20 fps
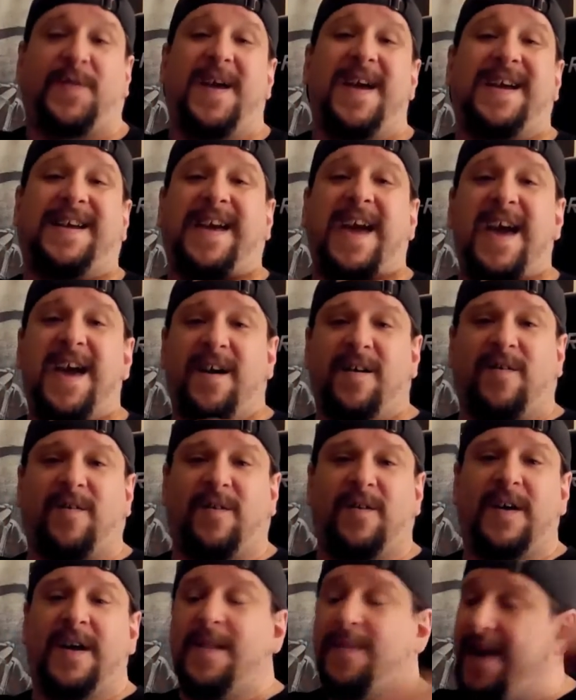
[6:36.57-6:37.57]
They
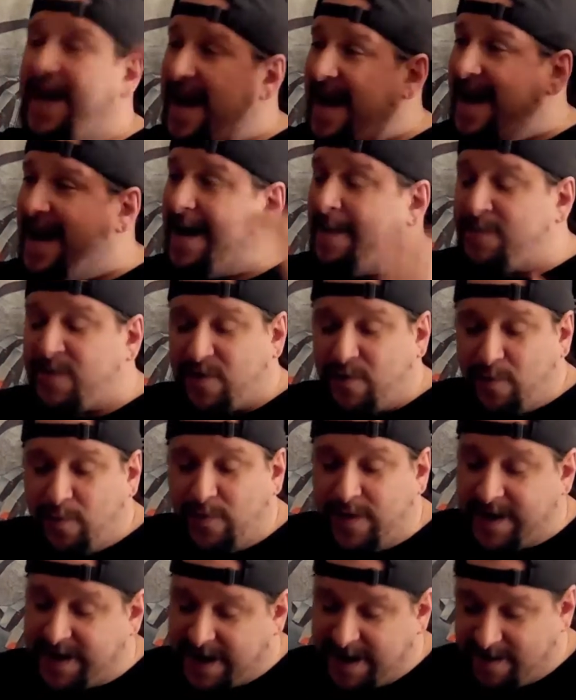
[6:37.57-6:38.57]
kill. They
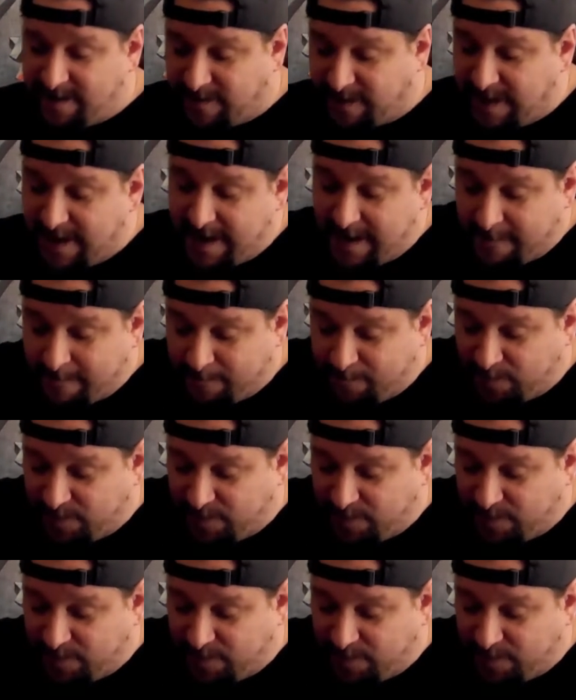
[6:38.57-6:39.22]
absolutely kill.